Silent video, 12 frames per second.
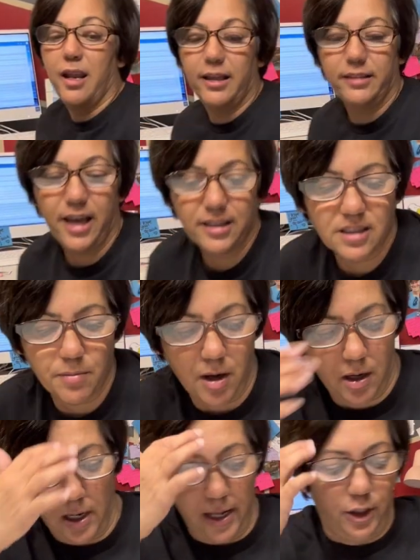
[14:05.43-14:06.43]
add that to my
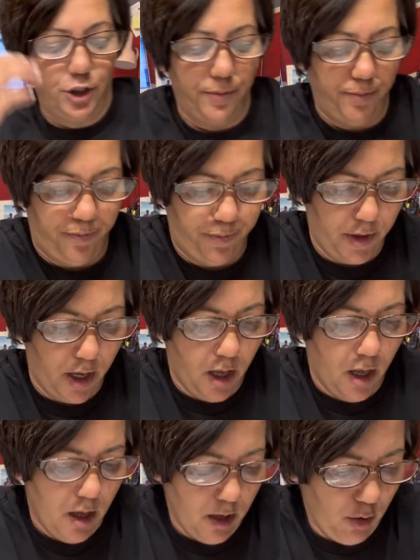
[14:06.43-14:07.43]
collection.
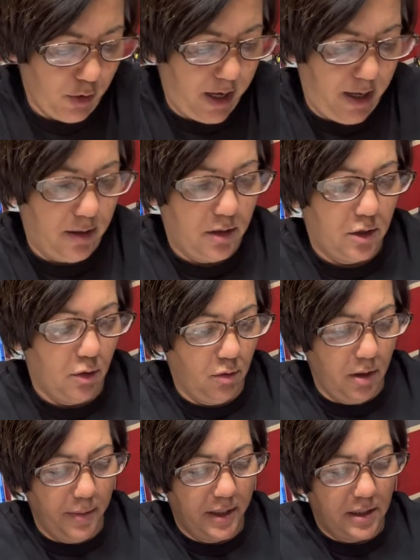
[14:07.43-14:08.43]
Okay, so
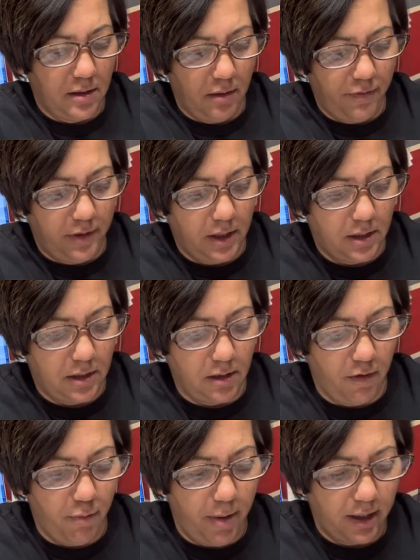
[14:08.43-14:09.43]
let me stuff this
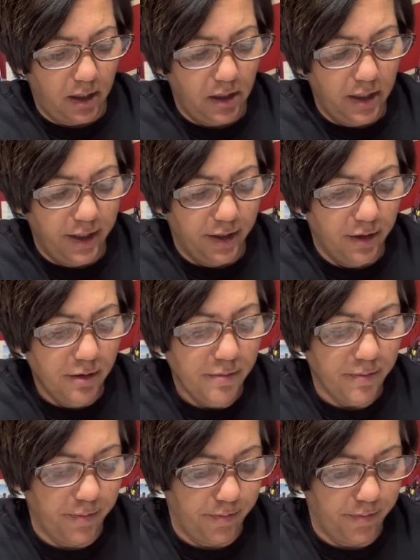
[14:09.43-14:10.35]
stuff back in here.